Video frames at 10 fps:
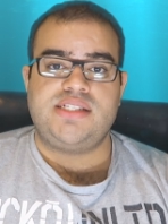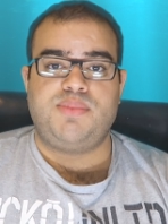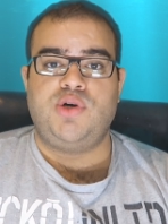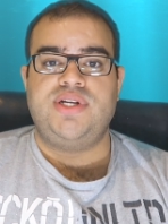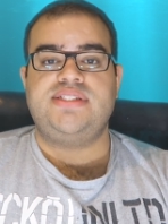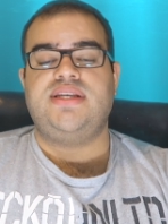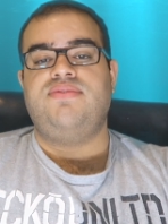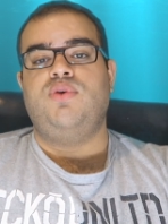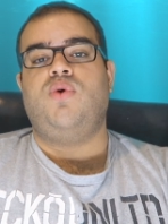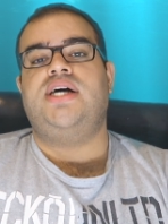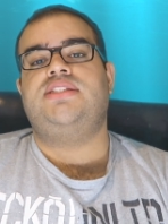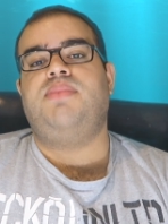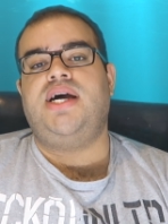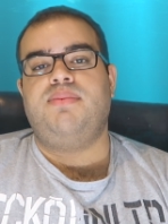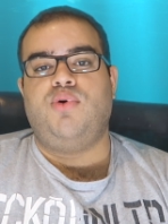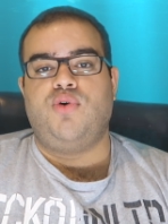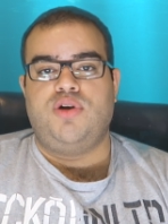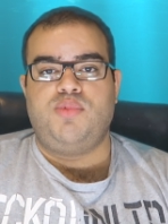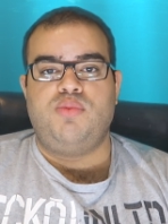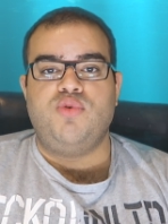As a bonus, if you watch my
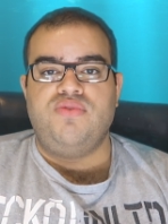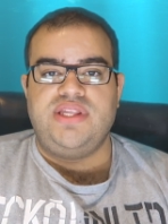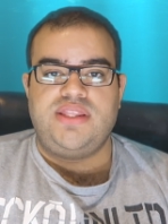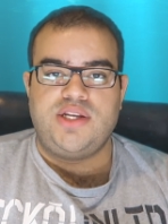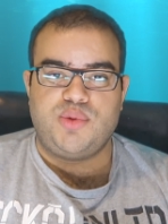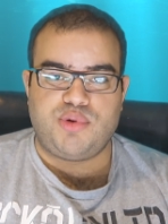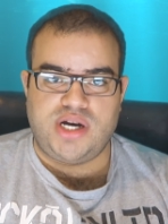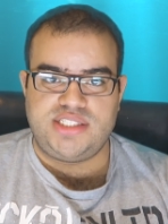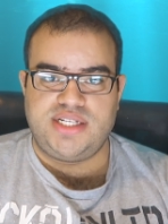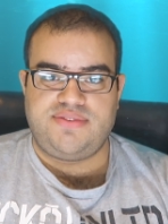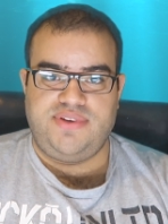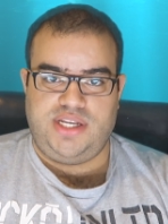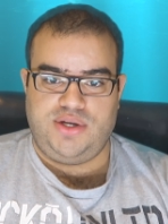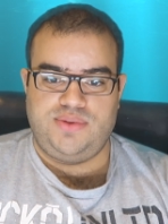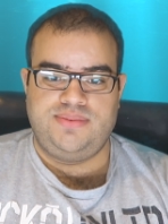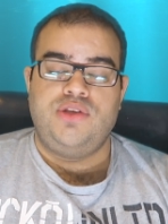portable movie theater project video,